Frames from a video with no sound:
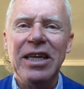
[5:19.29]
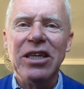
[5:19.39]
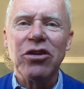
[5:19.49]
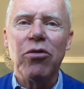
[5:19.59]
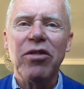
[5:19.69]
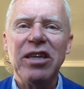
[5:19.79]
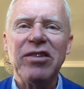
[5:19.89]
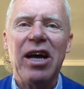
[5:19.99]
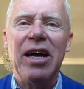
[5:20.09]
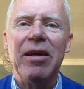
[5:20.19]
So these
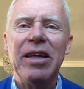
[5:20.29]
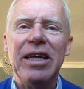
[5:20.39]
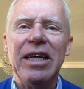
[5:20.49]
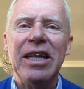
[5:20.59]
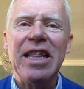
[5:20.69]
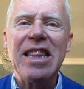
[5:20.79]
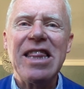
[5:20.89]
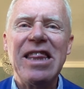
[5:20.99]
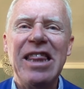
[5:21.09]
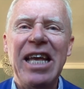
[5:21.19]
are
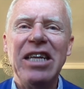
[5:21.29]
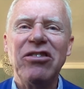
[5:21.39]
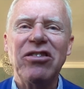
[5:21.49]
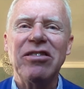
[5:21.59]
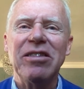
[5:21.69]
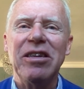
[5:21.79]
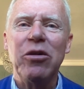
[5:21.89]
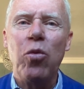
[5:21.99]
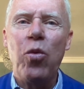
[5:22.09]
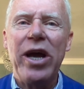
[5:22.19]
things
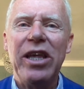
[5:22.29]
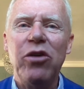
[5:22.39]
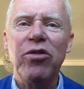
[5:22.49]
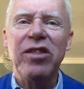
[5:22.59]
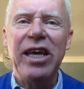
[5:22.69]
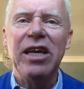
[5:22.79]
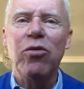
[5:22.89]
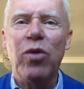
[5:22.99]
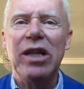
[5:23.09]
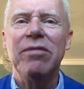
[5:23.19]
where you think,
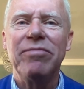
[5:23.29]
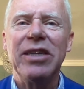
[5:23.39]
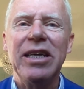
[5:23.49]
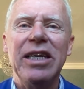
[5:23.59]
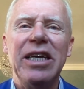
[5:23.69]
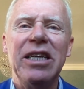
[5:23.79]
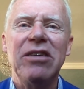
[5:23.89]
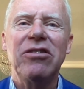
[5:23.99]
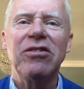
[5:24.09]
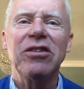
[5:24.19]
well, it
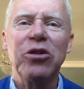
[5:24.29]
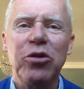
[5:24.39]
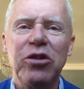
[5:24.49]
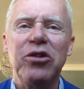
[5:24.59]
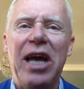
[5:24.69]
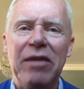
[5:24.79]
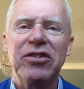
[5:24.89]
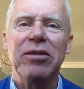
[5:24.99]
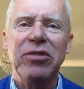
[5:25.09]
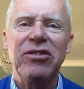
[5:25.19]
is good to have
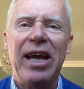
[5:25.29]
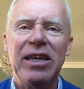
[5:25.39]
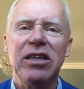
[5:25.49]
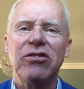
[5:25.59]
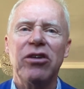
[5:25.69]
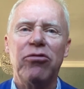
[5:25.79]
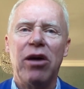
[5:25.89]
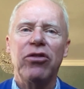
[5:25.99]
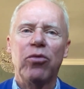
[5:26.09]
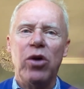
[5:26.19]
some standards
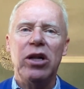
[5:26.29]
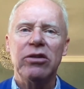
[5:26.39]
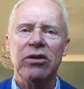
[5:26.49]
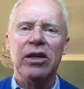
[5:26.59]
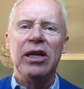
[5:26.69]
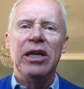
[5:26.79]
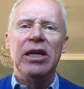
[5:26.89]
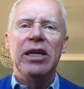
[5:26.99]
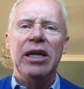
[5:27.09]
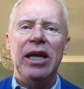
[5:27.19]
around the world.
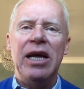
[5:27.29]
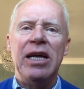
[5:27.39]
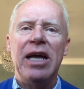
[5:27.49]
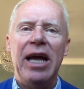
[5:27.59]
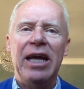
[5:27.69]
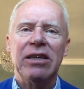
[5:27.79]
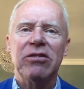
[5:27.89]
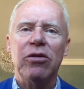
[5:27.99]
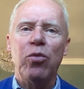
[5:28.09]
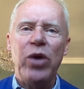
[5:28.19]
And
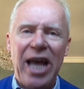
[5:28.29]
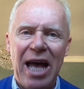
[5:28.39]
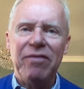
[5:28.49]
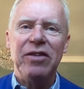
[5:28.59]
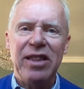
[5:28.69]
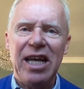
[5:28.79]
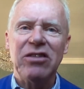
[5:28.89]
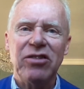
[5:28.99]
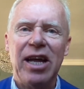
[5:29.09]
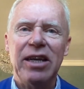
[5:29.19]
we have that
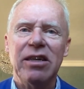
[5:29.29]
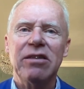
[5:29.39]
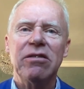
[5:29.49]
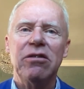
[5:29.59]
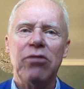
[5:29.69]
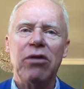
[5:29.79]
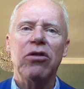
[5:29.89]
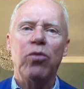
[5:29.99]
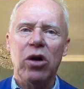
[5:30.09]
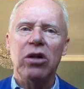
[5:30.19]
standard around the
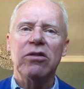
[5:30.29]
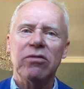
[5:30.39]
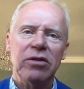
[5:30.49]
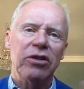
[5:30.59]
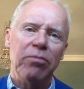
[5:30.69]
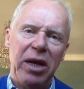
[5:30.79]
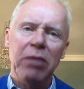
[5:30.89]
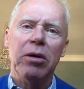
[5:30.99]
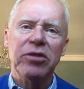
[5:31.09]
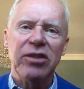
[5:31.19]
world,
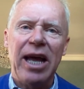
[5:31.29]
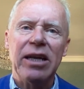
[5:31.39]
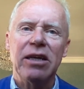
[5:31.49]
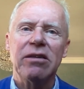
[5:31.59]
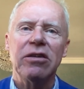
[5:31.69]
minimum standard.